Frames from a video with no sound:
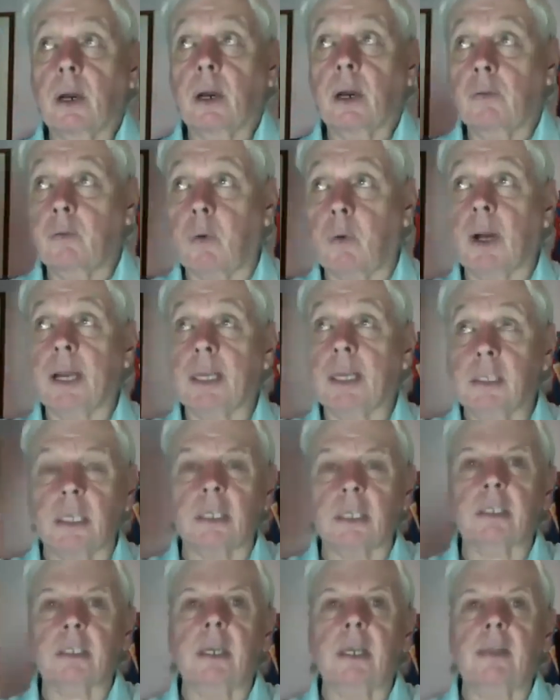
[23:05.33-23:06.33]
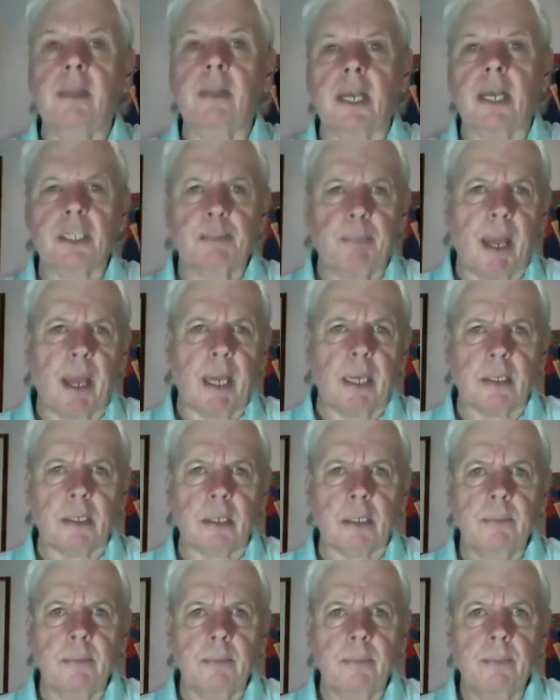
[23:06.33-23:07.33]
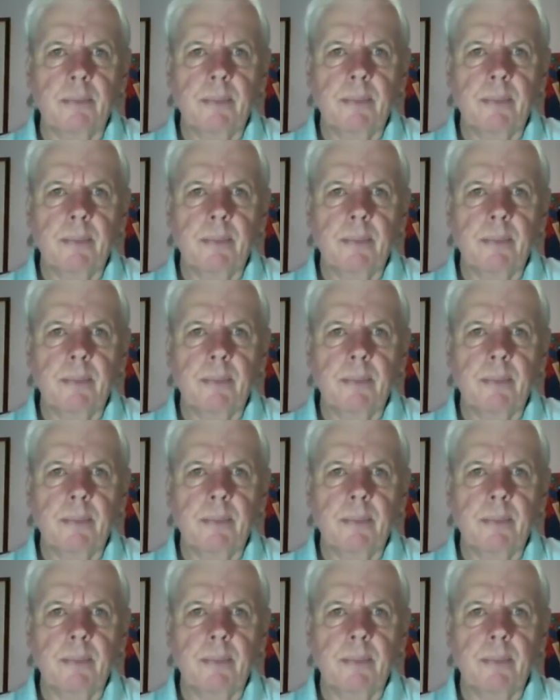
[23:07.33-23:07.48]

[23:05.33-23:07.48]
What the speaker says: of what exists in that space.